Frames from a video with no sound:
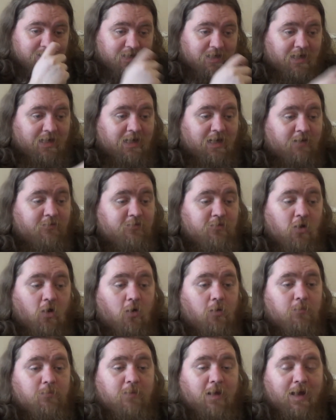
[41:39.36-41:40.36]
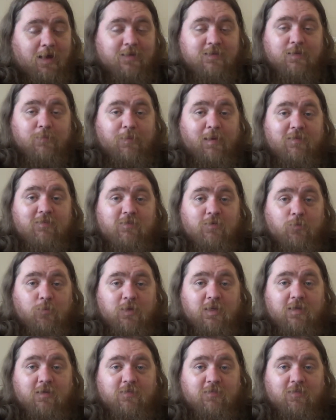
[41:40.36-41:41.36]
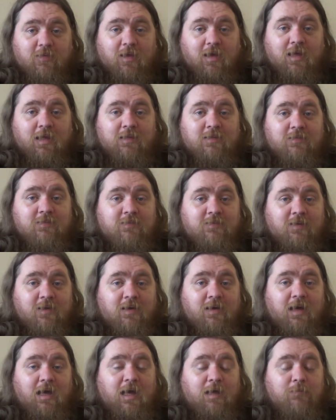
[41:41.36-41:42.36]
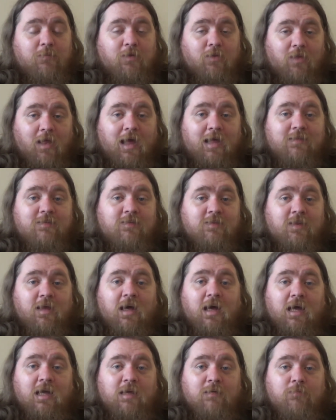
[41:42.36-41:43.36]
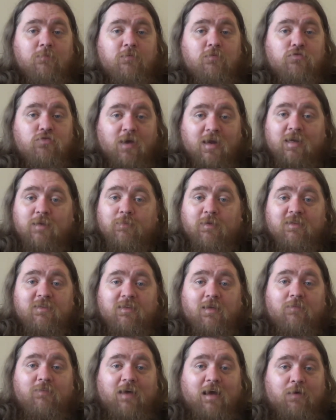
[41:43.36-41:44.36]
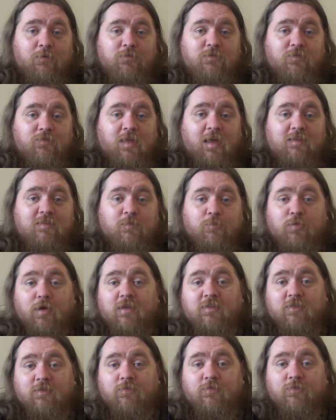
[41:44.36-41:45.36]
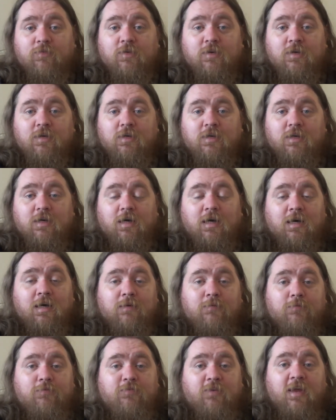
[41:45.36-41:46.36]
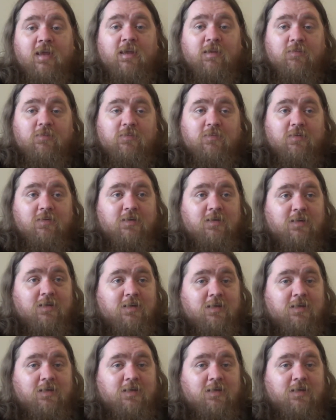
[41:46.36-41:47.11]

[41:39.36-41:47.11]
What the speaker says: have not had the best of weeks, and I'm glad that I am dragging myself out of that depressive phase.